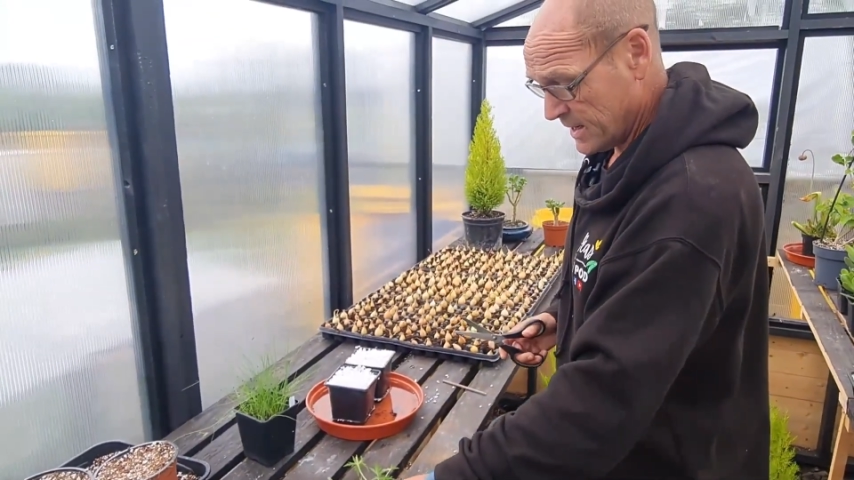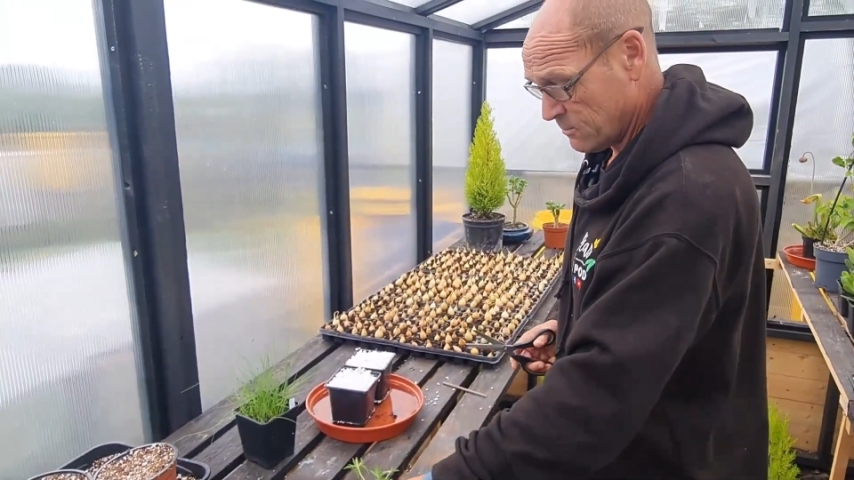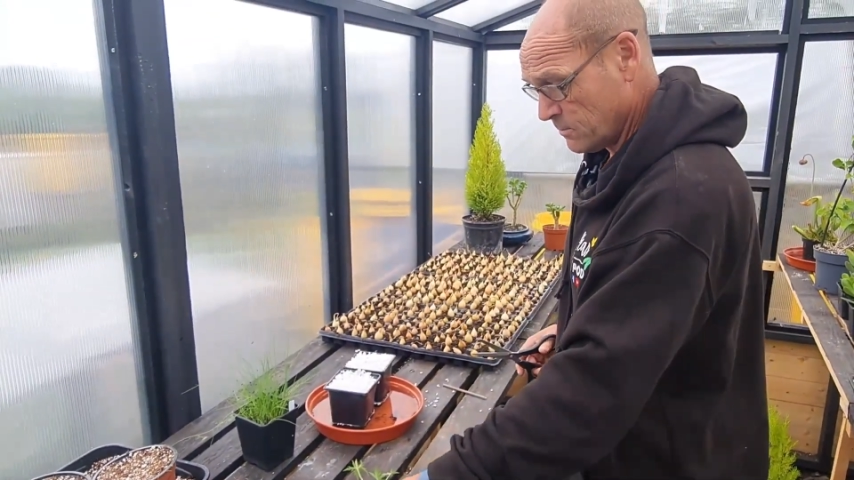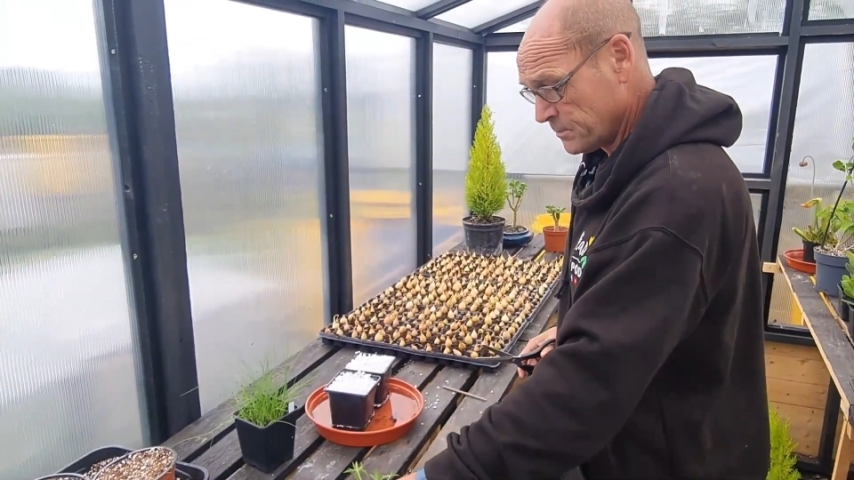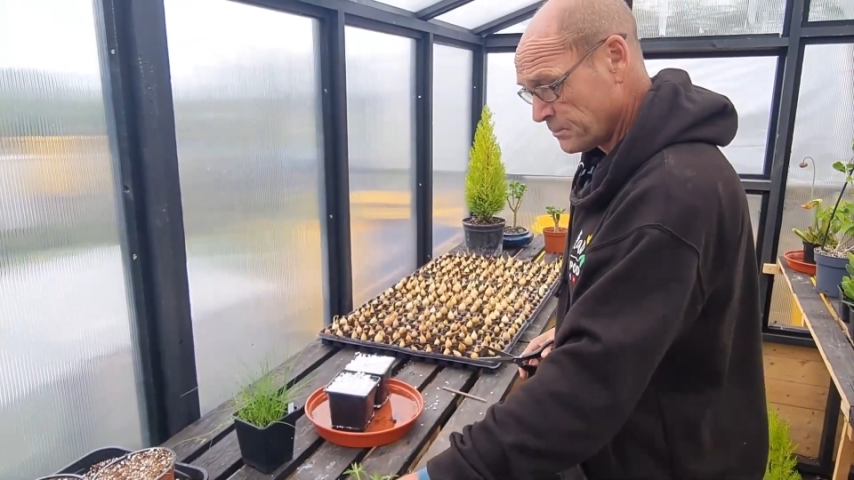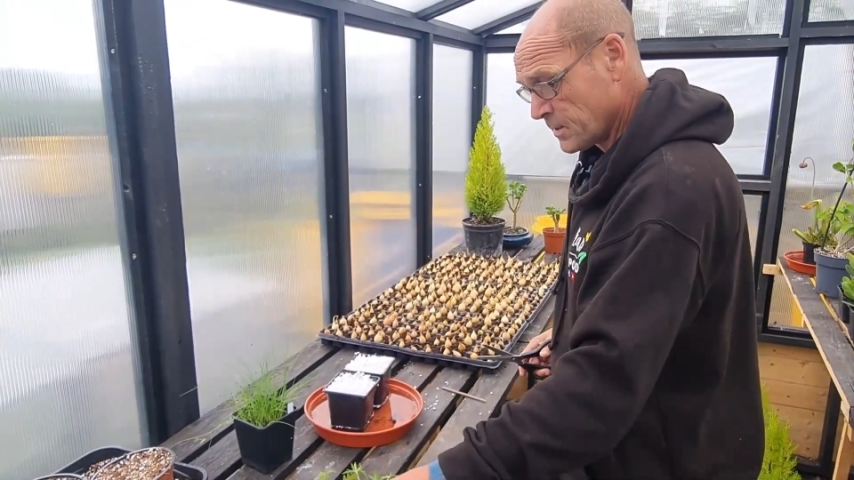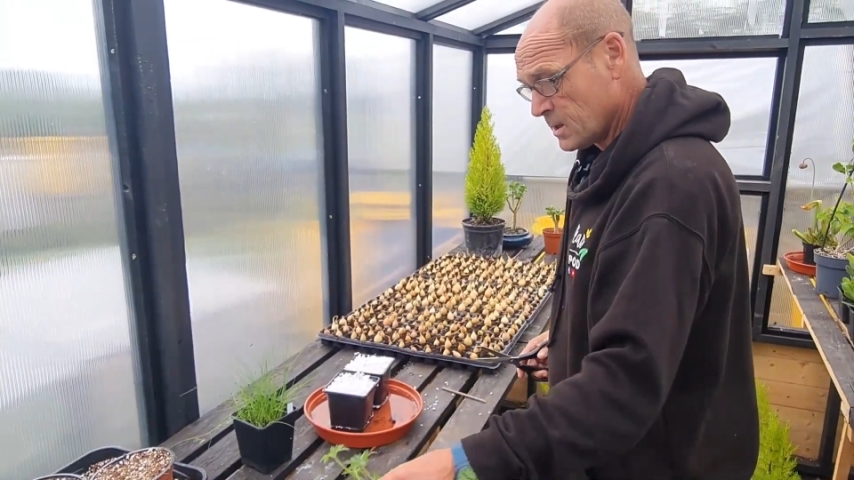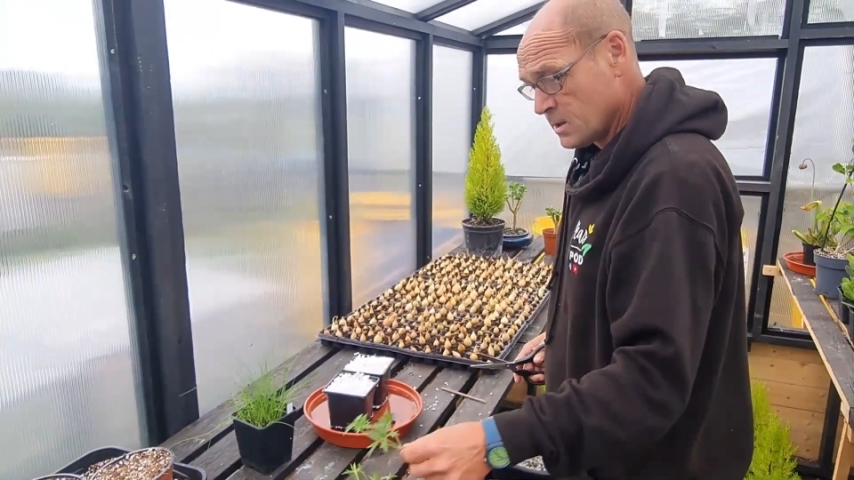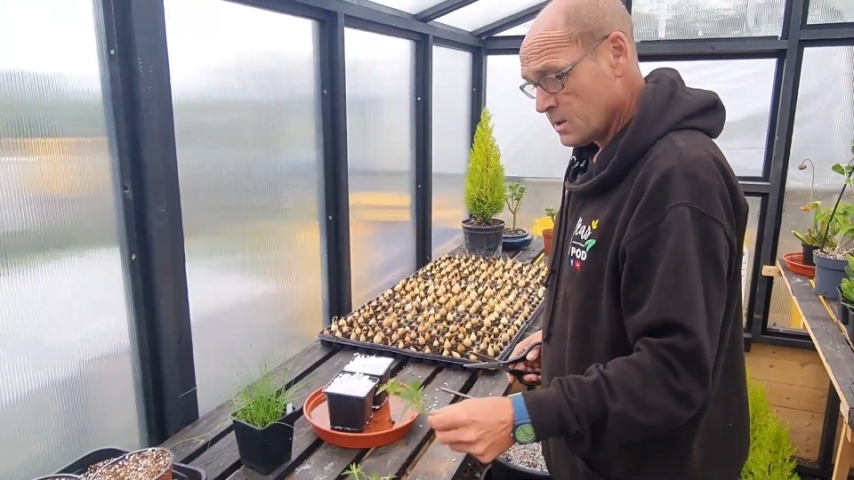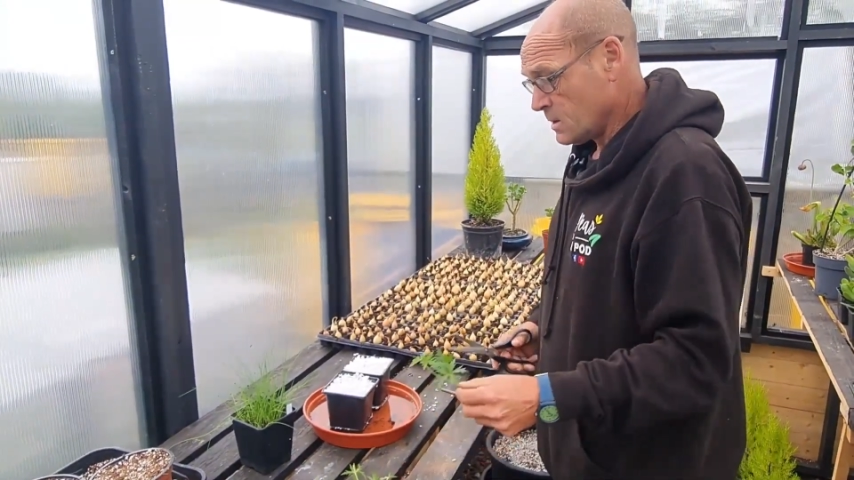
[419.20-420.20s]
now.
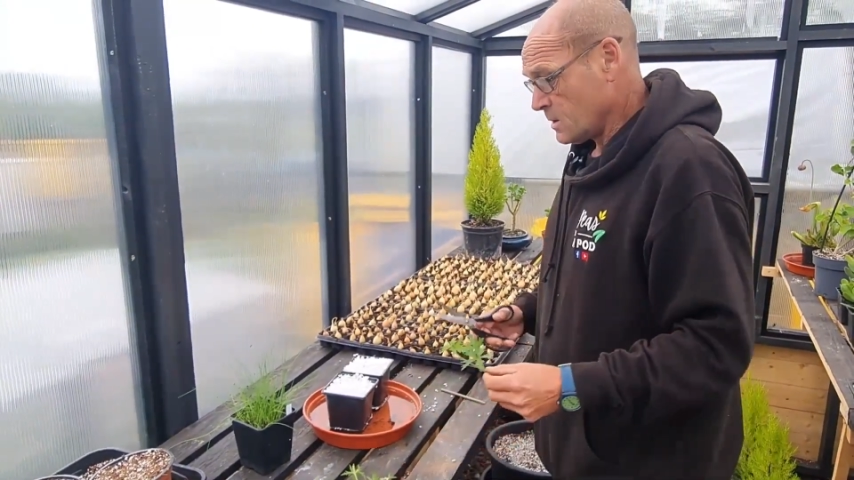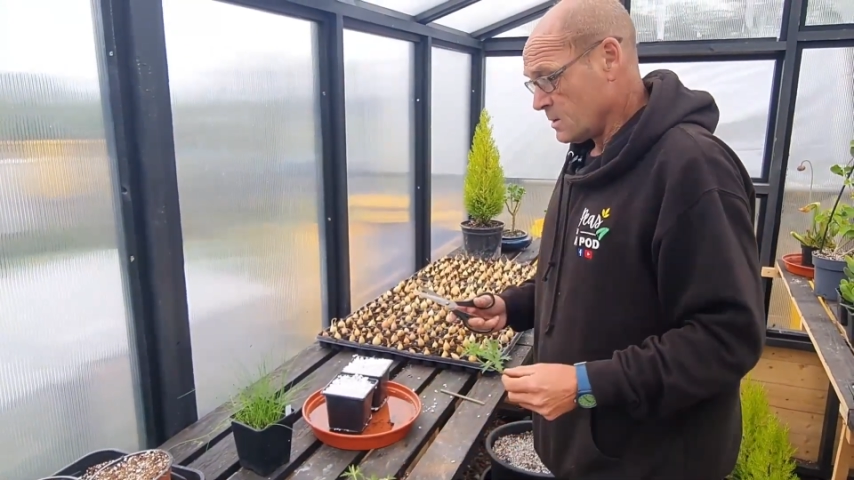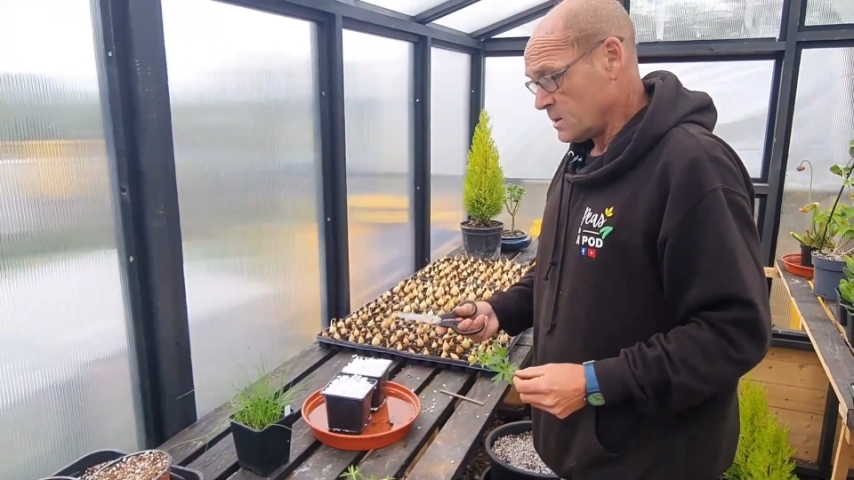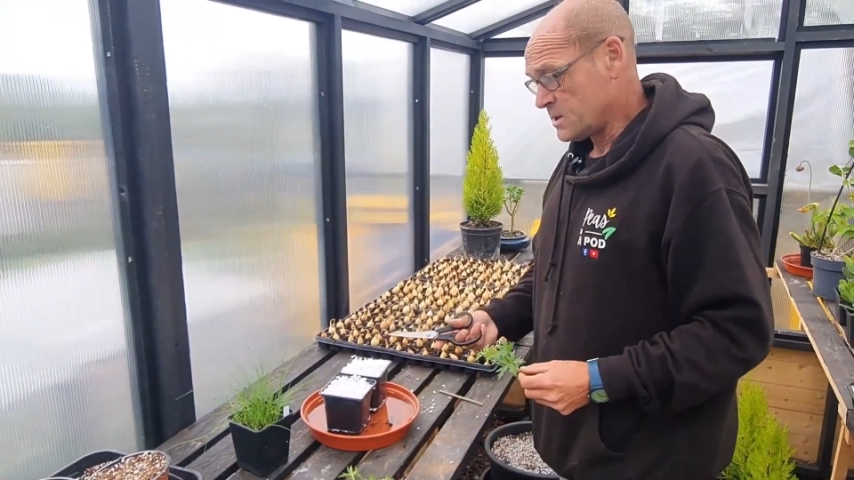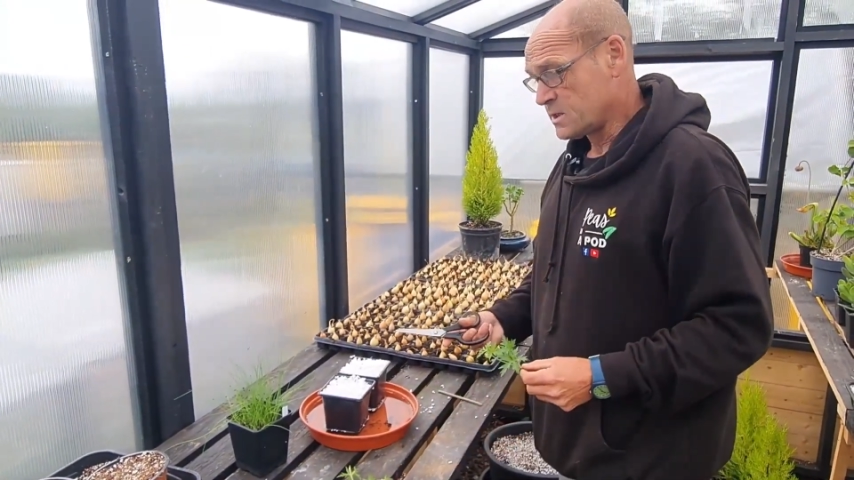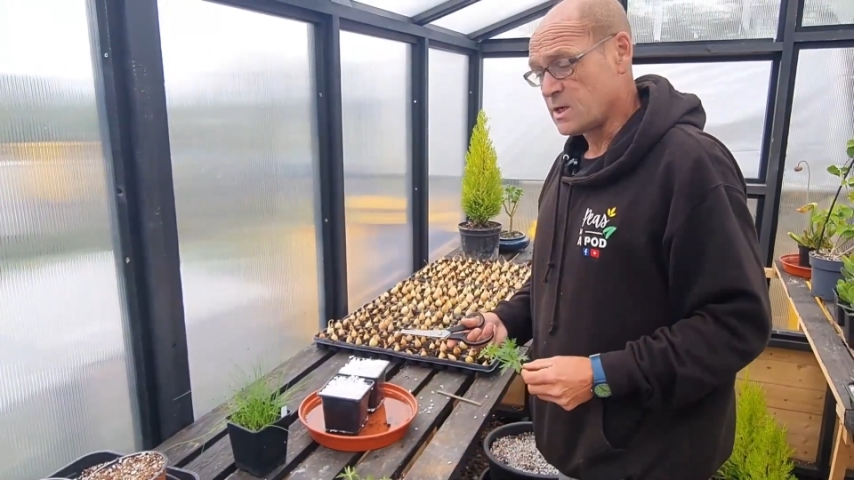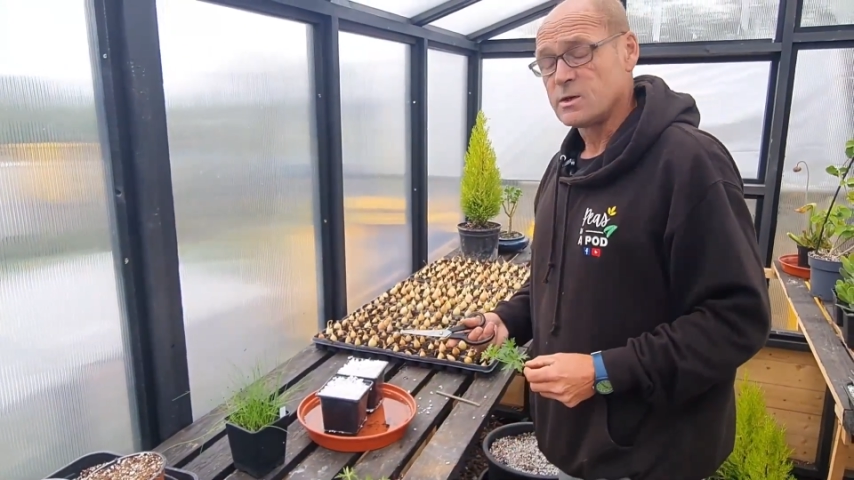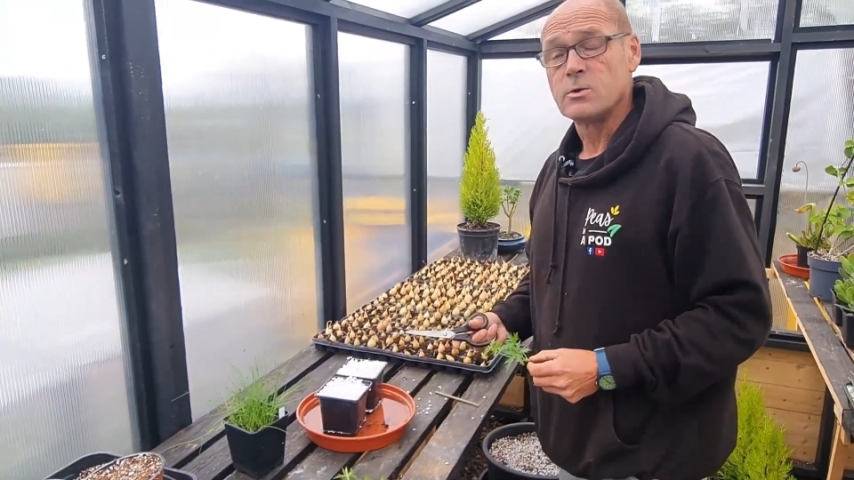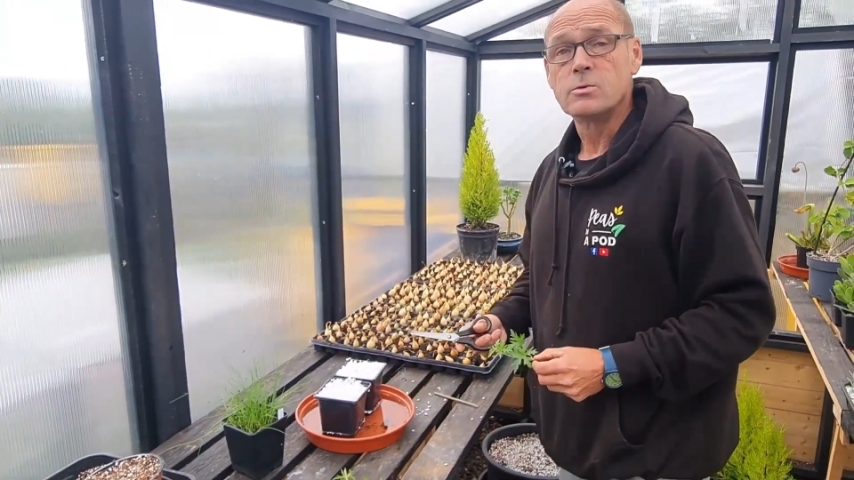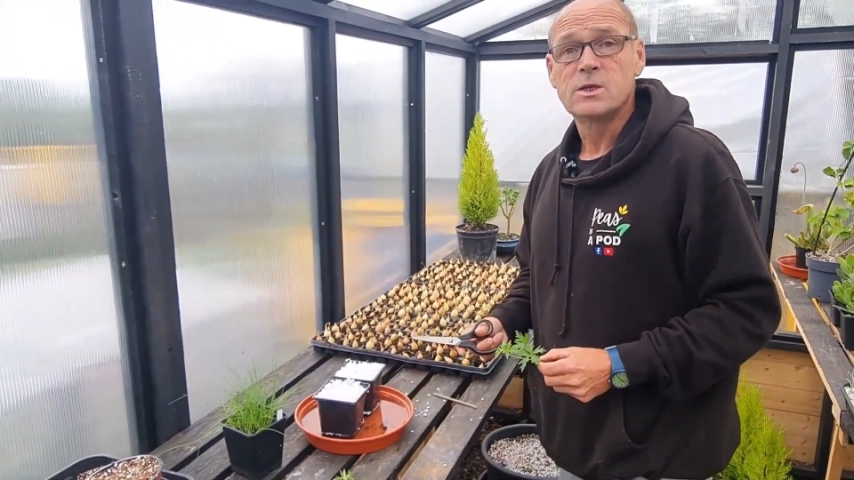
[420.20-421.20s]
This
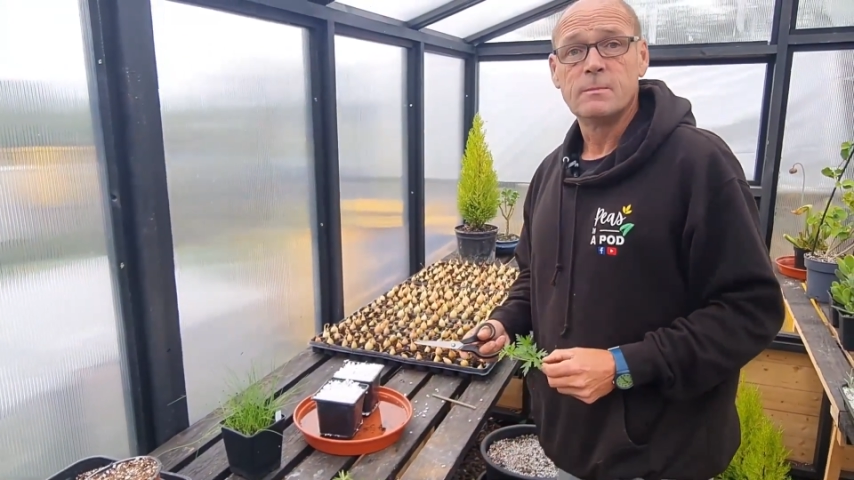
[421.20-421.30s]
isn't new